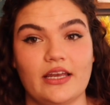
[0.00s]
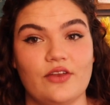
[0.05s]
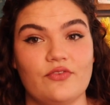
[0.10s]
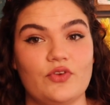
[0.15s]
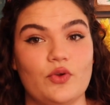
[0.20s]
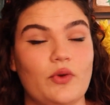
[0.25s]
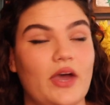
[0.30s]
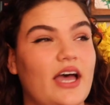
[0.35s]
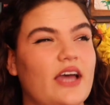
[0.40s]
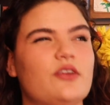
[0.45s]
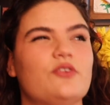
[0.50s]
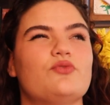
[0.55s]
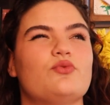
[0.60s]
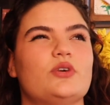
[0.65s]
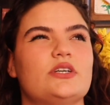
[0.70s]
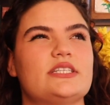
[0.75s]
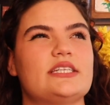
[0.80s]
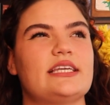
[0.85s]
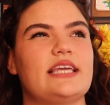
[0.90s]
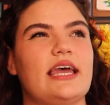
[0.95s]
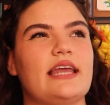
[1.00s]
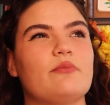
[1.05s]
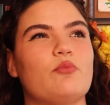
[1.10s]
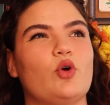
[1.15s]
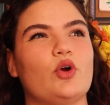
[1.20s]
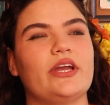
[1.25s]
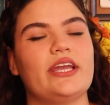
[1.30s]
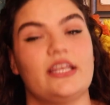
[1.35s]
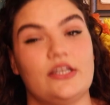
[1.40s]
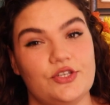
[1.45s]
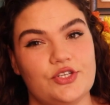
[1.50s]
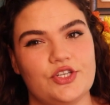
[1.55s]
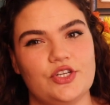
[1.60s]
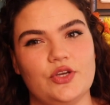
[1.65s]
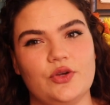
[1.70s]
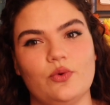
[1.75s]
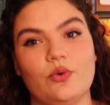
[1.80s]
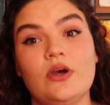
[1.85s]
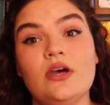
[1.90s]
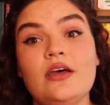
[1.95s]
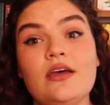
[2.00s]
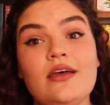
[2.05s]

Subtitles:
and if you kind of want to get more into